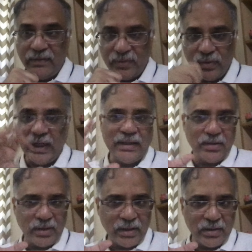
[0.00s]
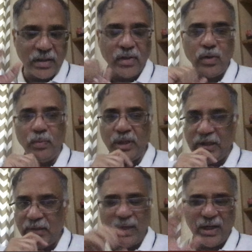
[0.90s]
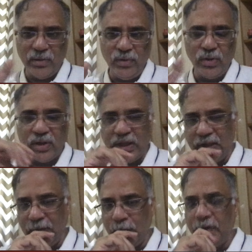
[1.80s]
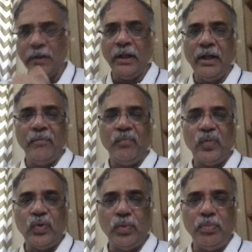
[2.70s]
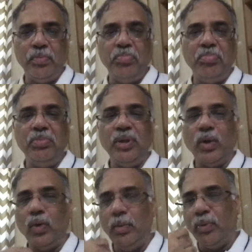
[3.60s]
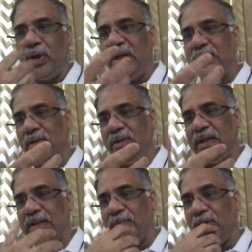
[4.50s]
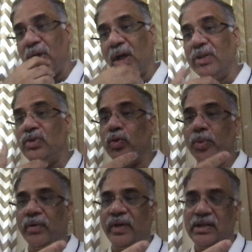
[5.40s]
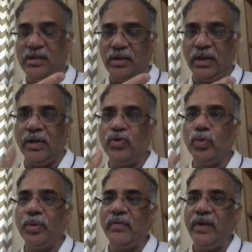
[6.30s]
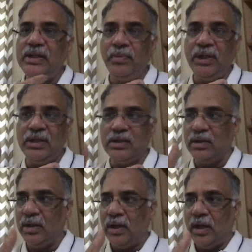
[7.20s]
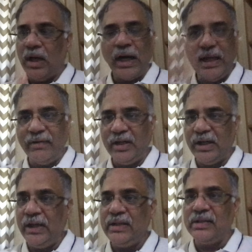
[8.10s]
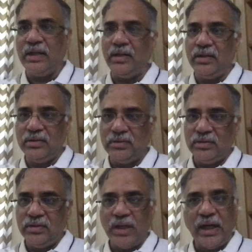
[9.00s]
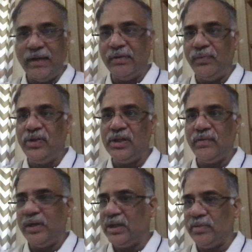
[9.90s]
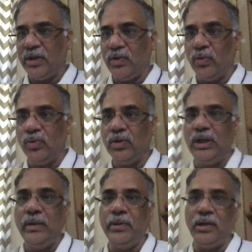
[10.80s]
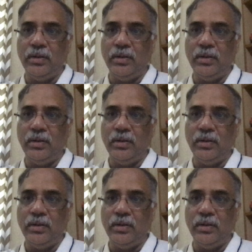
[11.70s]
So that's a complicated matter. We'll not get into it. So the whole point is now there is something called unsupervised learning. Unsupervised means I have a training set, I have the feature vectors but don't know the label.